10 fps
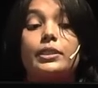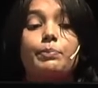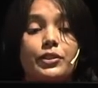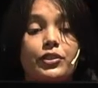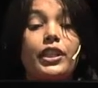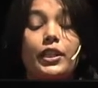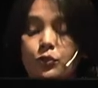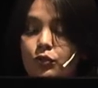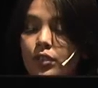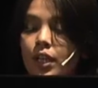this
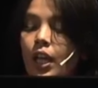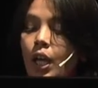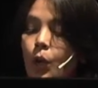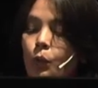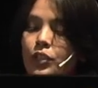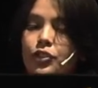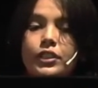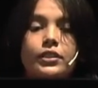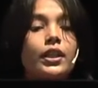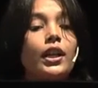presentation, which
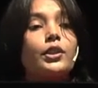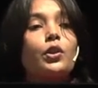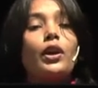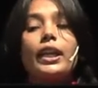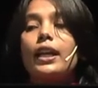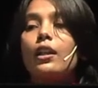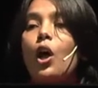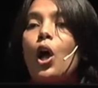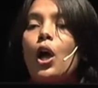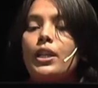is talking a
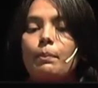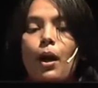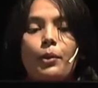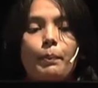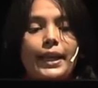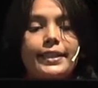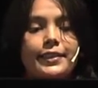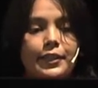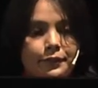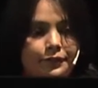lot about
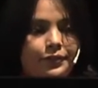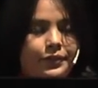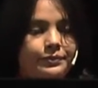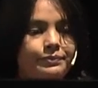myself.